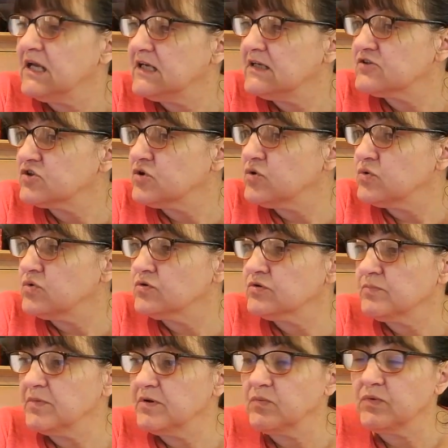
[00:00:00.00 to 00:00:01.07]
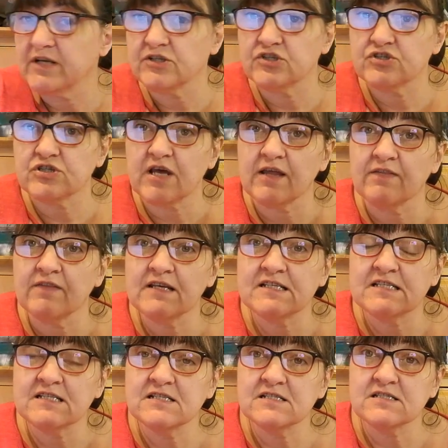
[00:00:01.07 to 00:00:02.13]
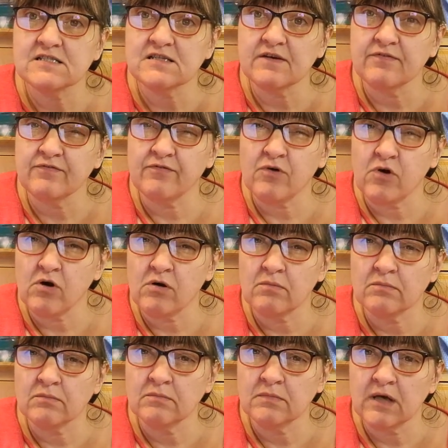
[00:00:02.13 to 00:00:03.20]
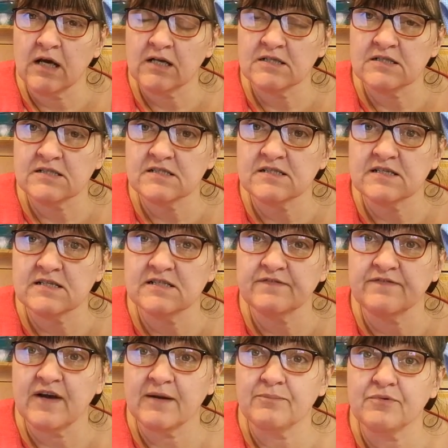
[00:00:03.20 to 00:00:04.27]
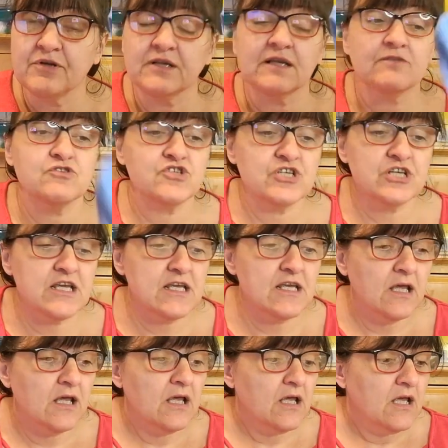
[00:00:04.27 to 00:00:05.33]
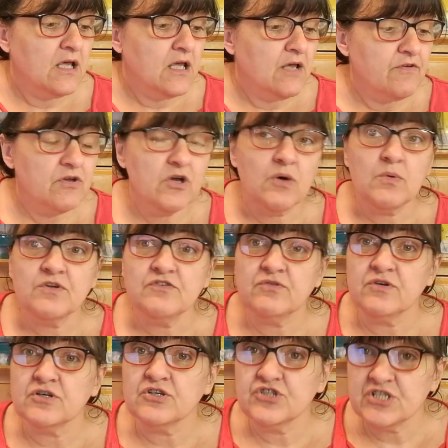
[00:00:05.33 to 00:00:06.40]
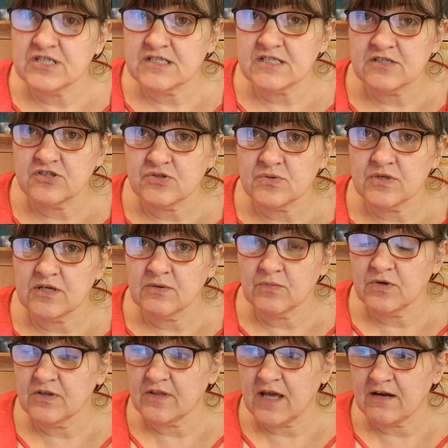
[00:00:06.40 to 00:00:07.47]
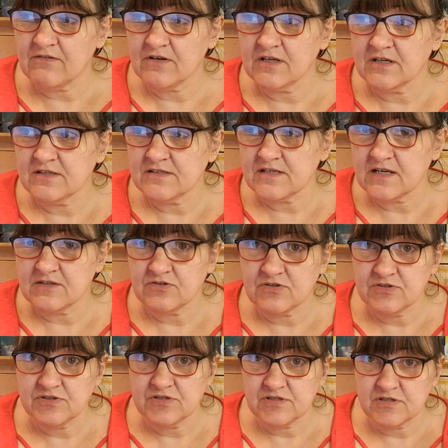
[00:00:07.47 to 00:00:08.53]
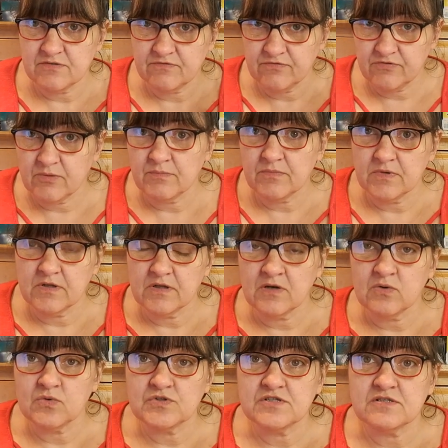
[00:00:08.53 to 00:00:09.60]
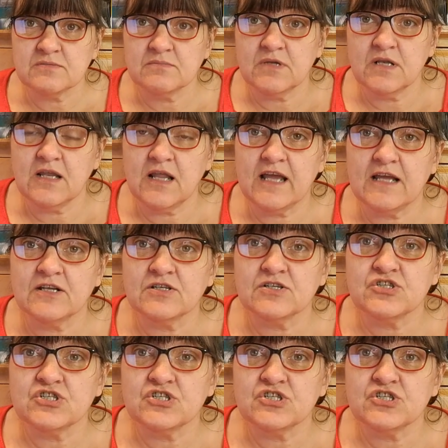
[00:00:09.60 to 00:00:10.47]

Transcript: is called Bewitched, and this is from Under the Seas Fabric. Now if you go onto her, because she's doing it with Aaron and Cassandra Huston from the Autumn Lane,